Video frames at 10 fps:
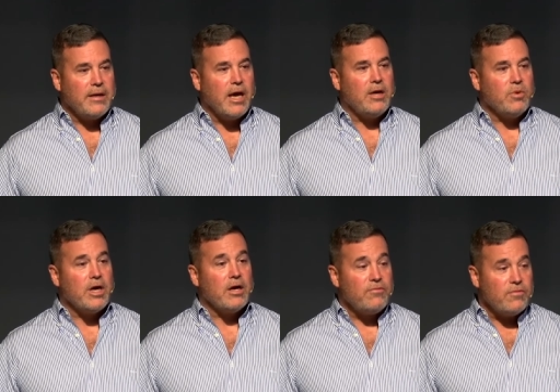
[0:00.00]
night we
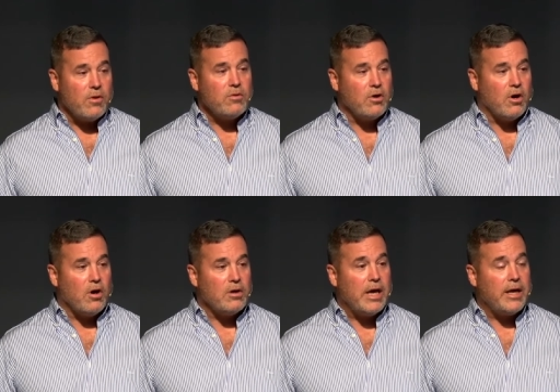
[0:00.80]
got a phone
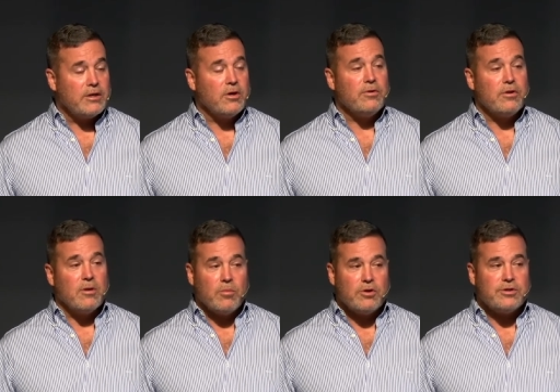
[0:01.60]
call and had to go to the
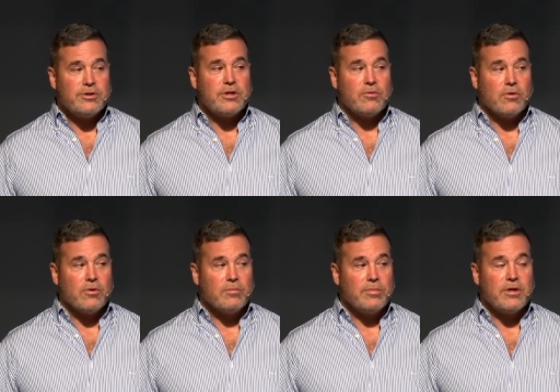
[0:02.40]
emergency
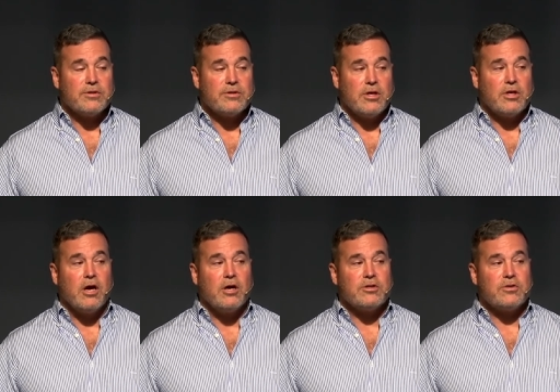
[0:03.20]
room because the
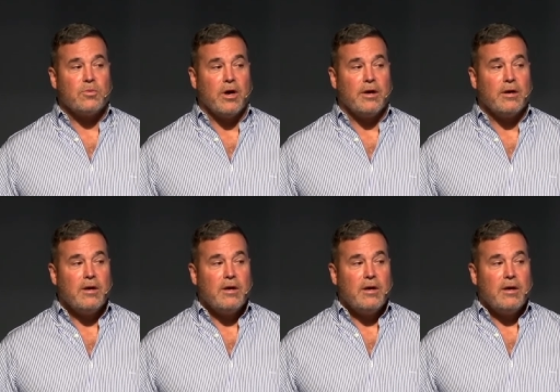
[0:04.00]
youngest one
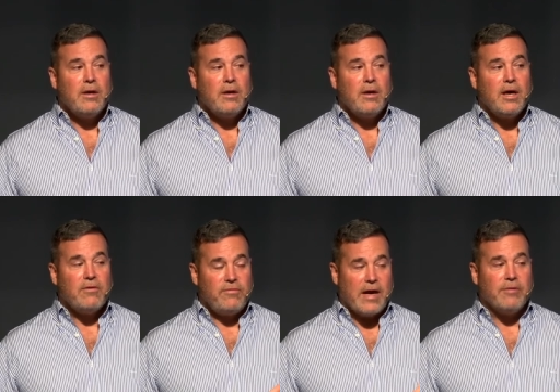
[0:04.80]
had
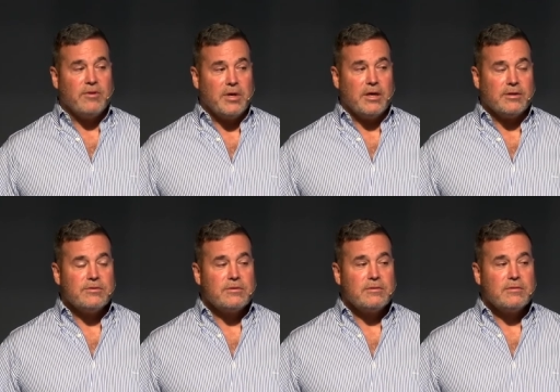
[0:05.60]
found the
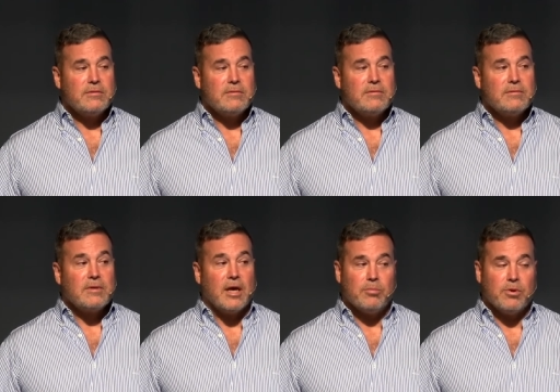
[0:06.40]
beans
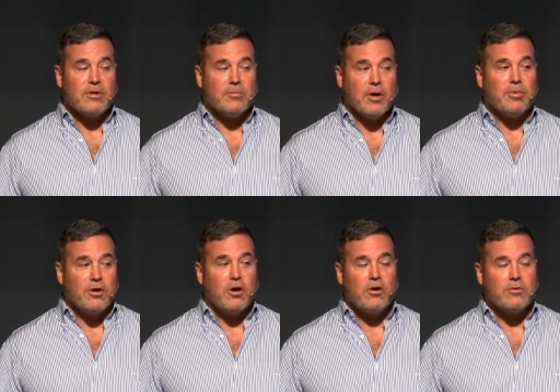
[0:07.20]
and put them up in her
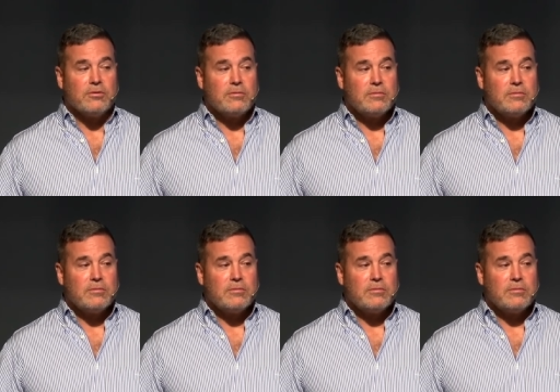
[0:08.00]
nose,